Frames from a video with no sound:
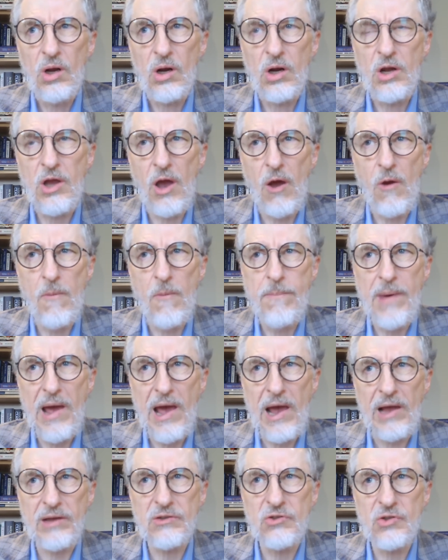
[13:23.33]
go
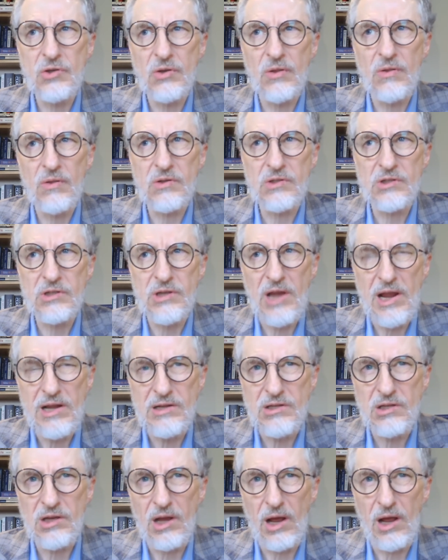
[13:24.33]
back to the
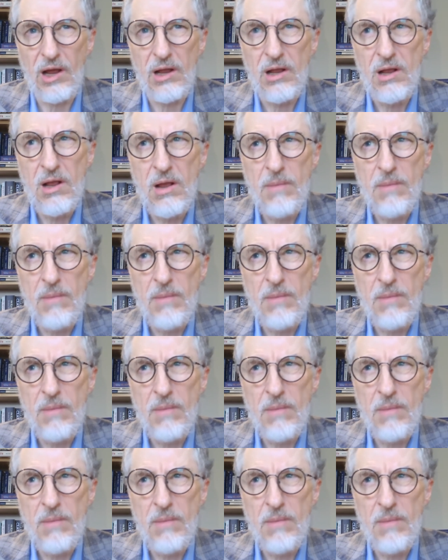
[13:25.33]
centre,